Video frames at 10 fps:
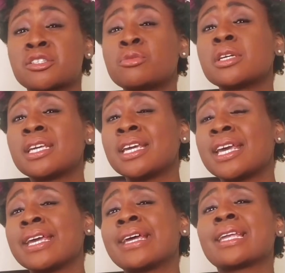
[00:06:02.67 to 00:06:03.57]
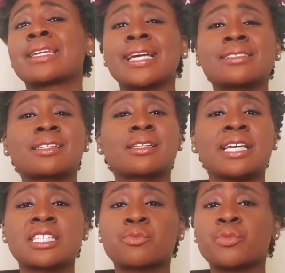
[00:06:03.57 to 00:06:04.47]
can get likes,
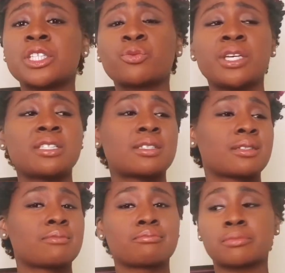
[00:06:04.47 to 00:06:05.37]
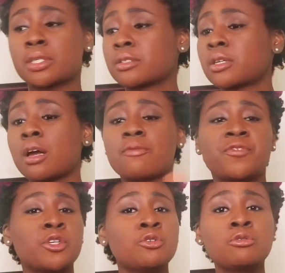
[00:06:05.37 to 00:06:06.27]
clicks, retweets,
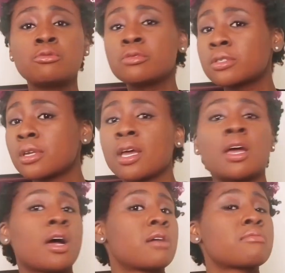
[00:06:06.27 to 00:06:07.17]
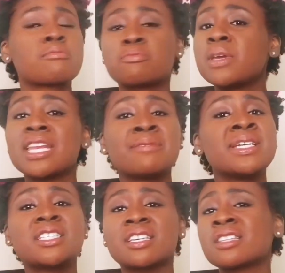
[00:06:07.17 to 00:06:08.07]
views, media
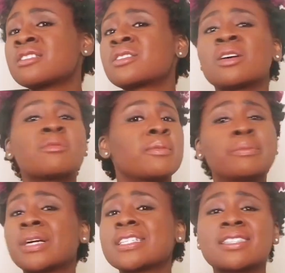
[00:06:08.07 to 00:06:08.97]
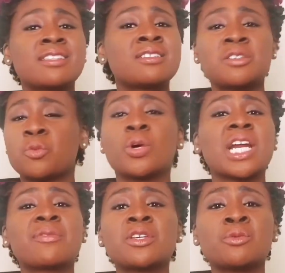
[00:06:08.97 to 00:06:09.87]
mentions, impressions,
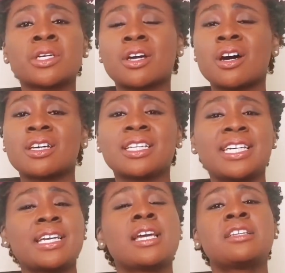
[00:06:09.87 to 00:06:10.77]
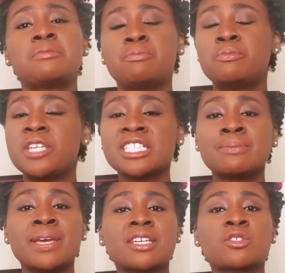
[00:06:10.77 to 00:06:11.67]
whatever you want to call it. Just
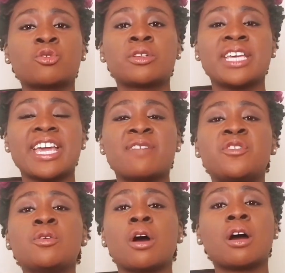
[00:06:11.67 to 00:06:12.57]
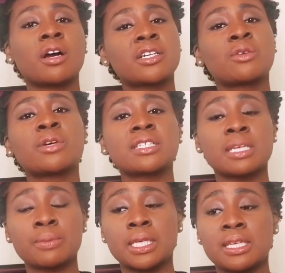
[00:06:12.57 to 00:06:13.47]
make sure that if you are doing
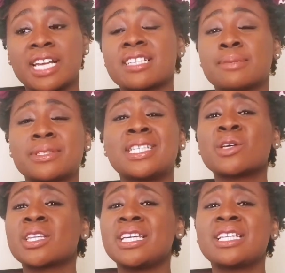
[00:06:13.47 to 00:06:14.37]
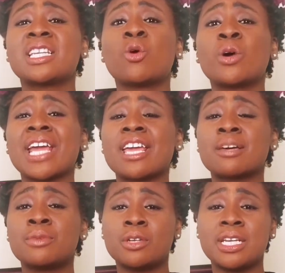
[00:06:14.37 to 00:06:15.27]
something, like I said, particularly on a
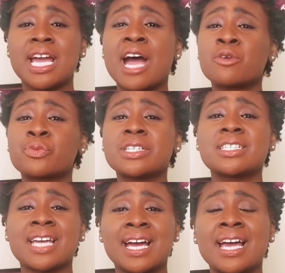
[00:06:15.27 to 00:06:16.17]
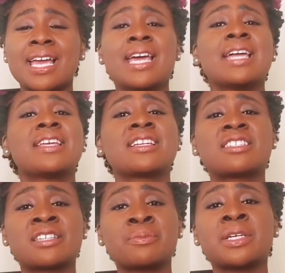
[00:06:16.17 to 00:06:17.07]
community outreach side, that it's
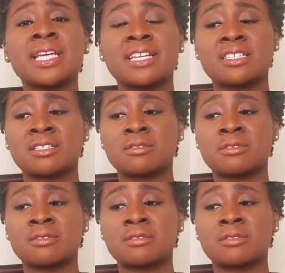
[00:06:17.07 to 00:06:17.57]
something that is